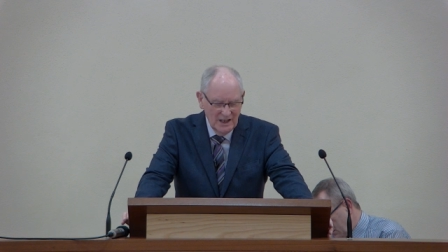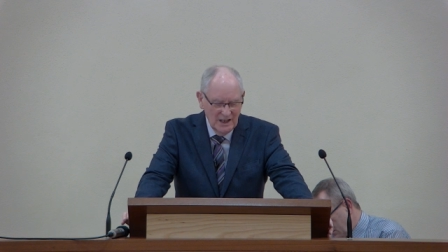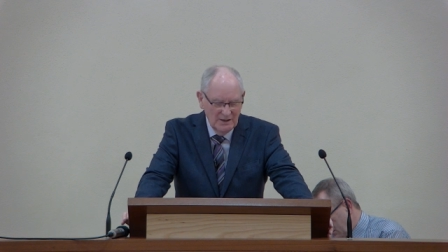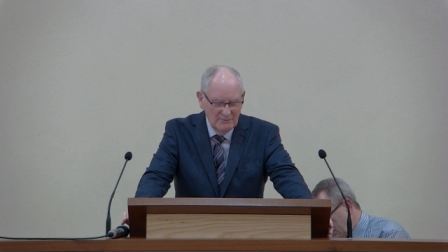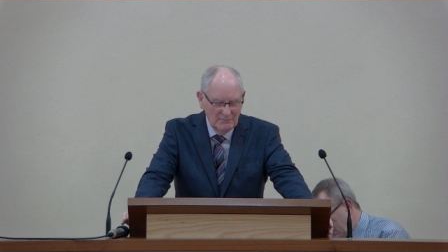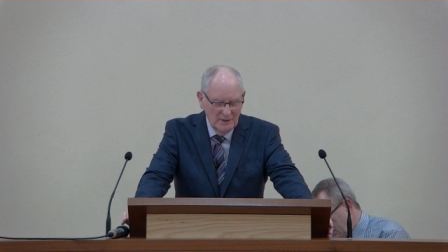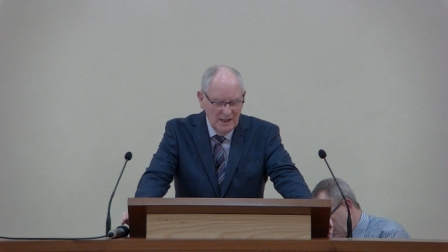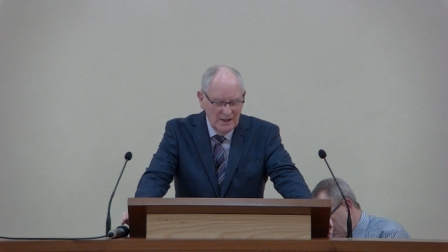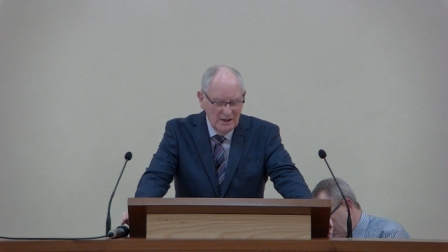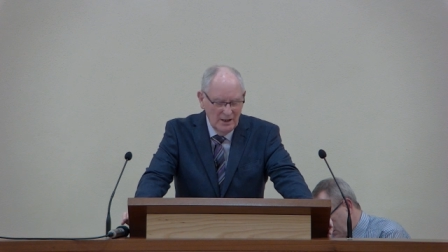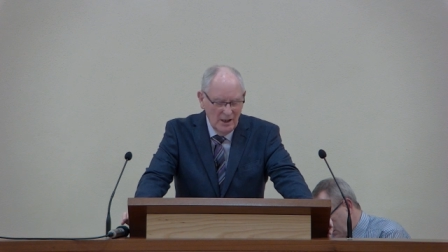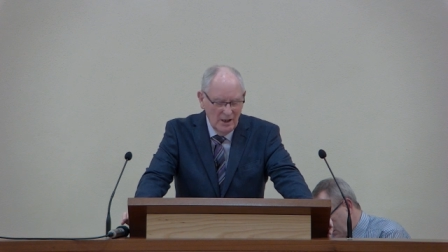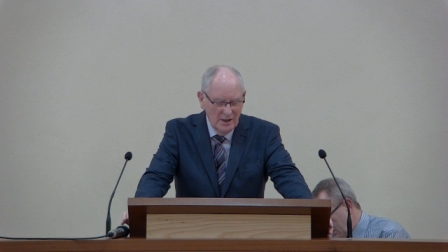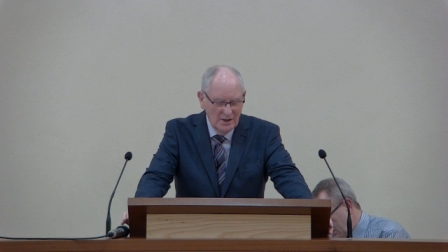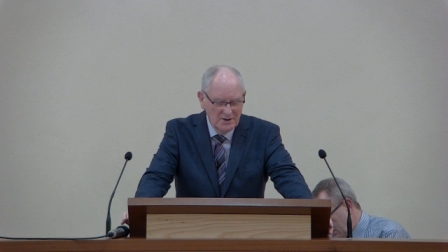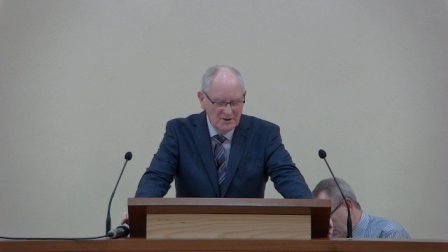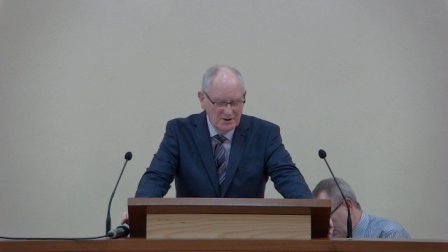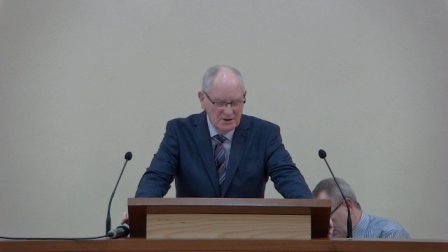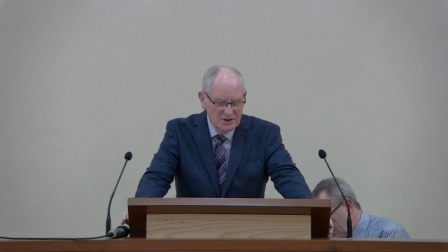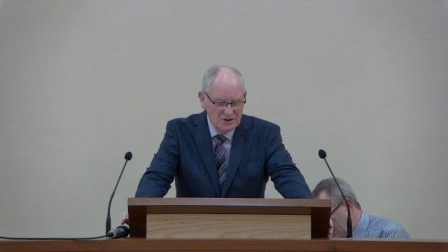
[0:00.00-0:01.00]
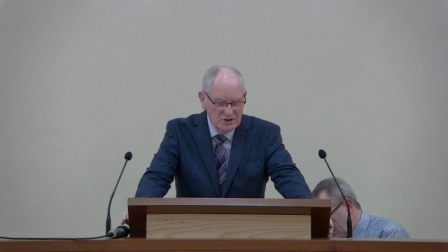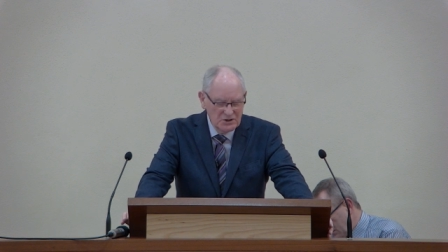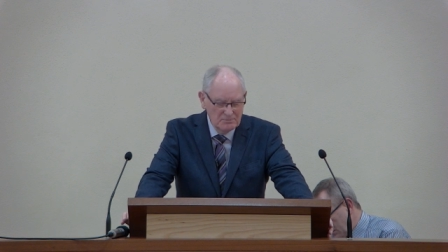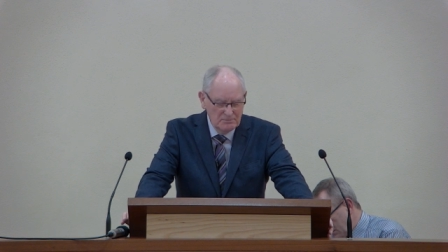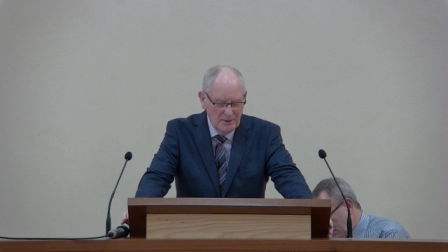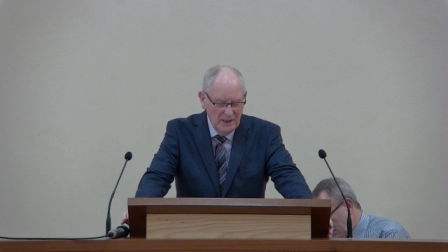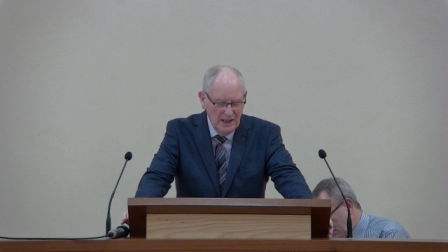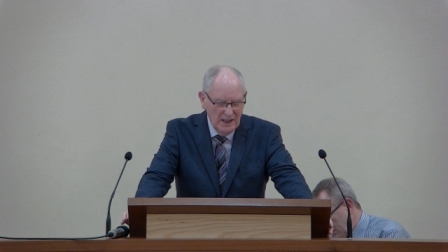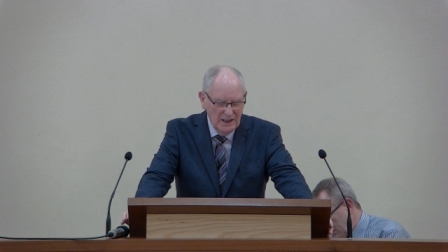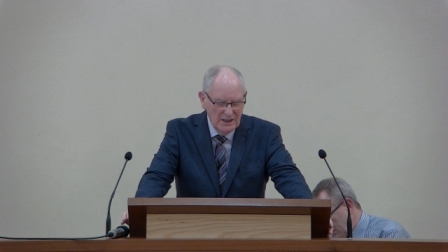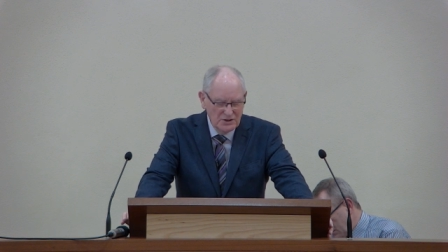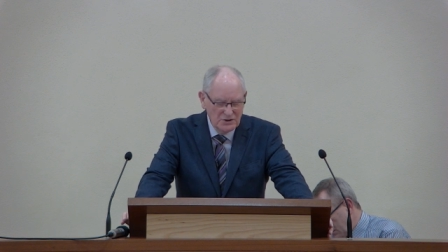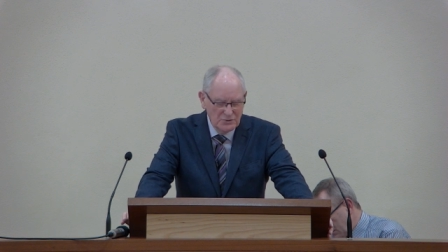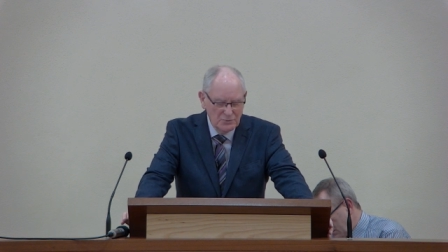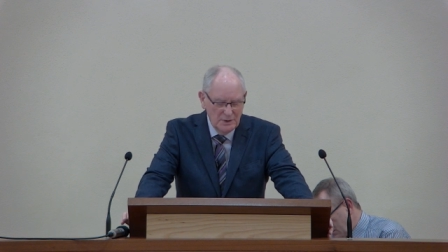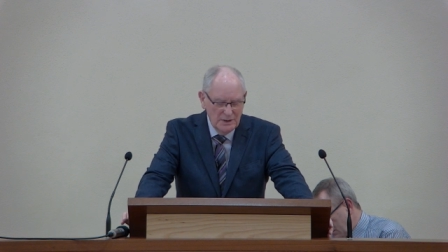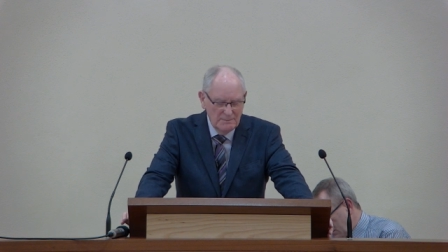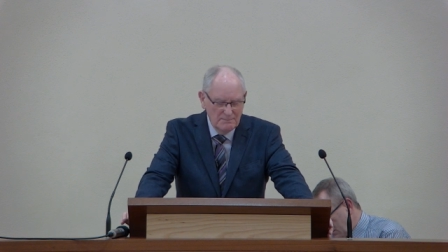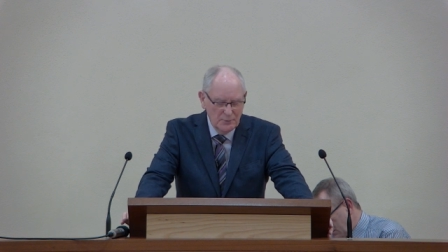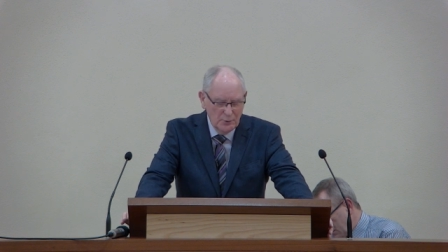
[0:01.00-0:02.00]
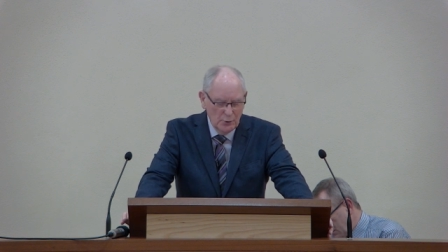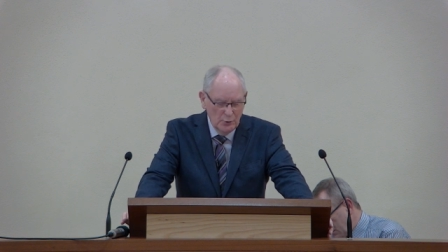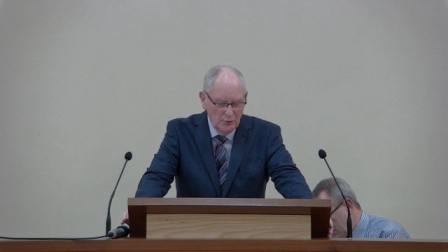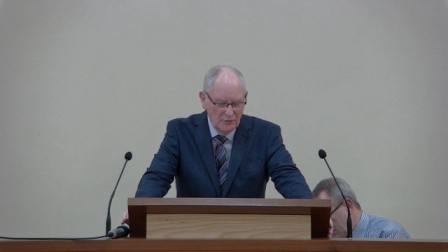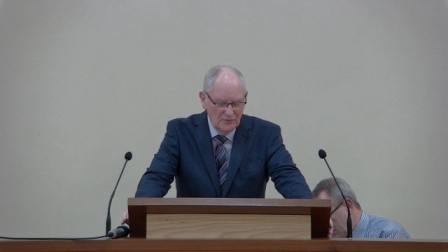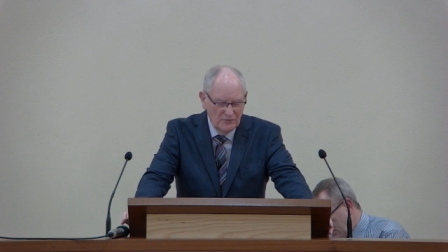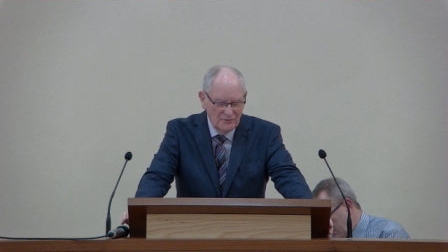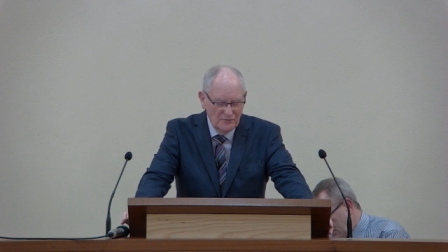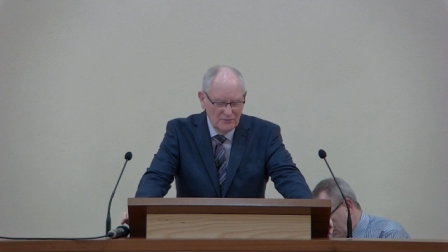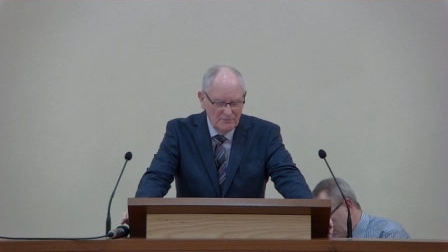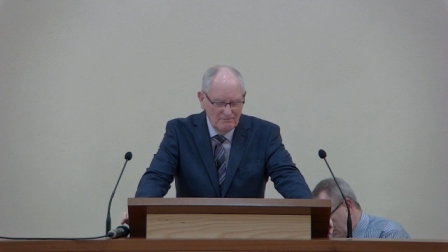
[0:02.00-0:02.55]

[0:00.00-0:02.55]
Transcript: and my heart despised reproof,